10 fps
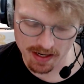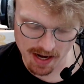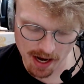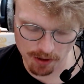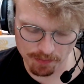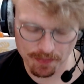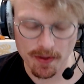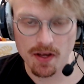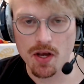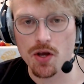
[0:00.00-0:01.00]
Now,
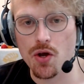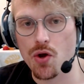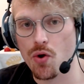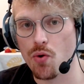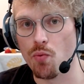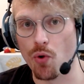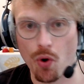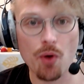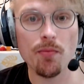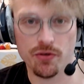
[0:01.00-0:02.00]
we're
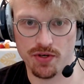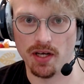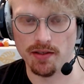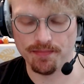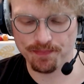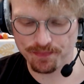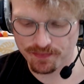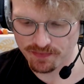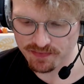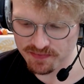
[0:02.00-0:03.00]
almost done.
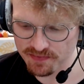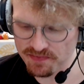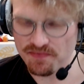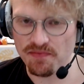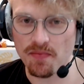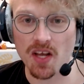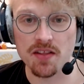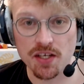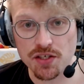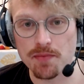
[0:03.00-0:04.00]

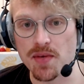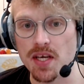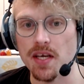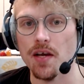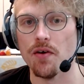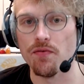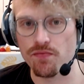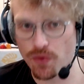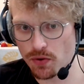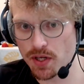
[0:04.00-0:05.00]
This can be
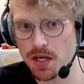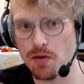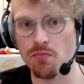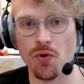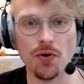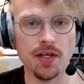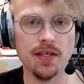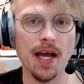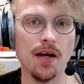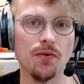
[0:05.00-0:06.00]
fully broken
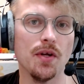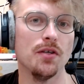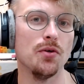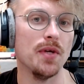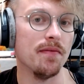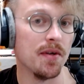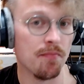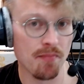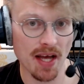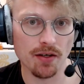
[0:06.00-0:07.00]
down to
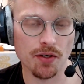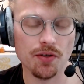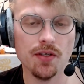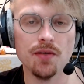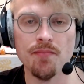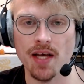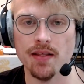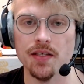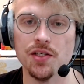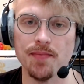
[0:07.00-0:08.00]
even better
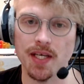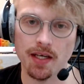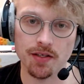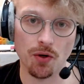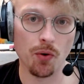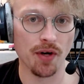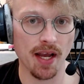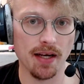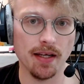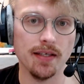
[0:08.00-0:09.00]
methods because
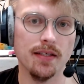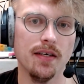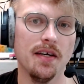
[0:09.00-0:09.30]
organic,